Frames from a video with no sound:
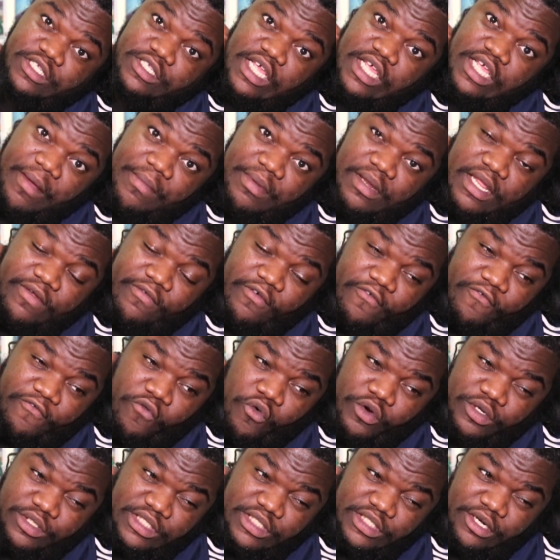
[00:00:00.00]
I believe, or
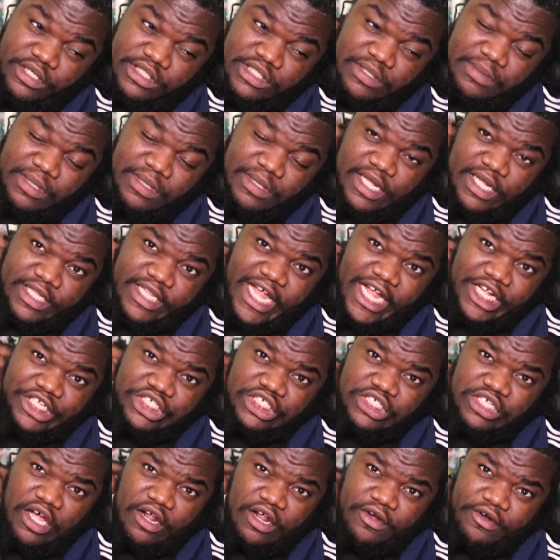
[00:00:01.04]
14 or something like that.
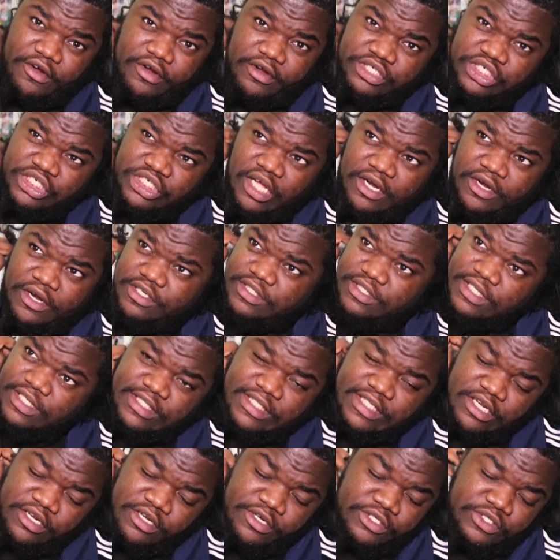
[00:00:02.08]
She's under
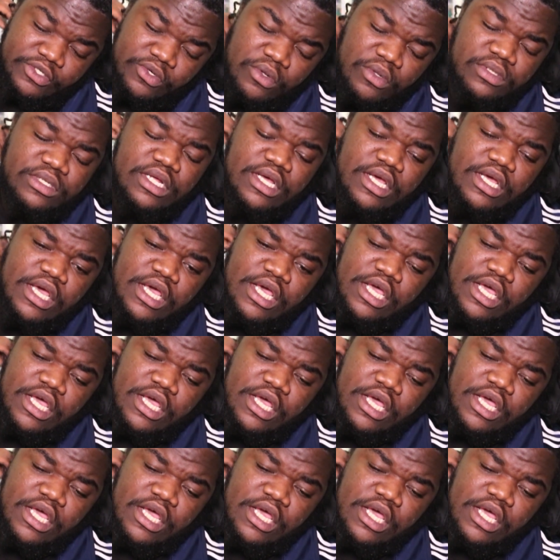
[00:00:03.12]
16 years old.